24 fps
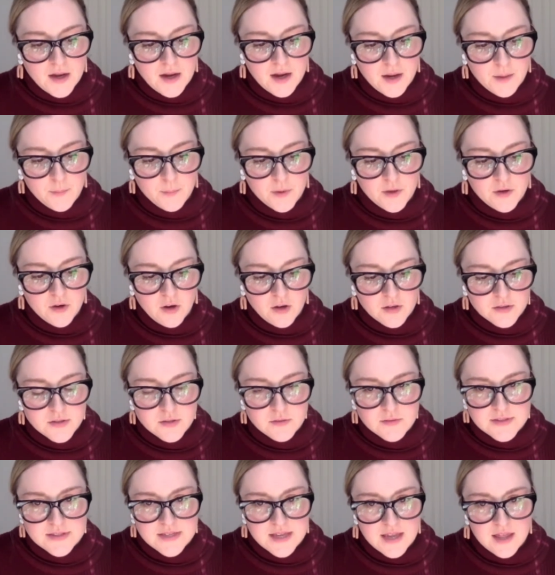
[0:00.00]
I would
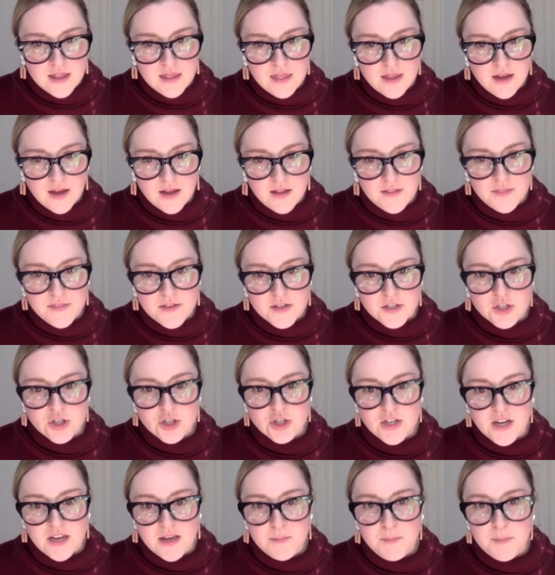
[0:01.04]
also say that the
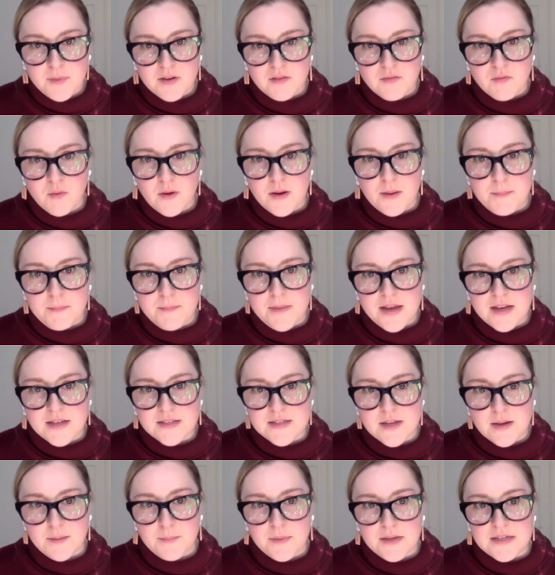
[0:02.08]
shape of what
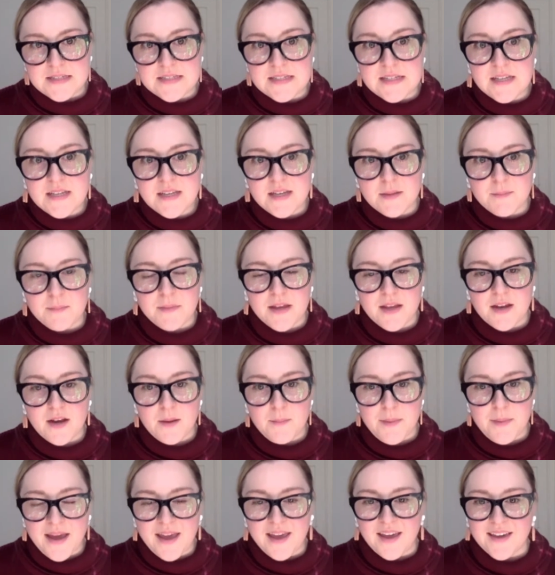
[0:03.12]
makes up a team in
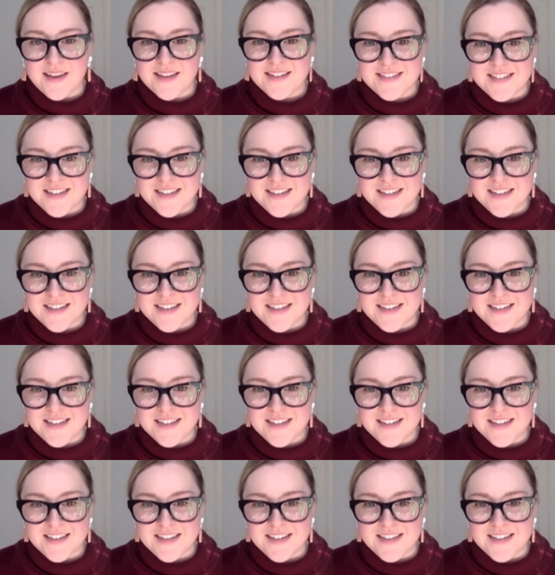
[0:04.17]
a bank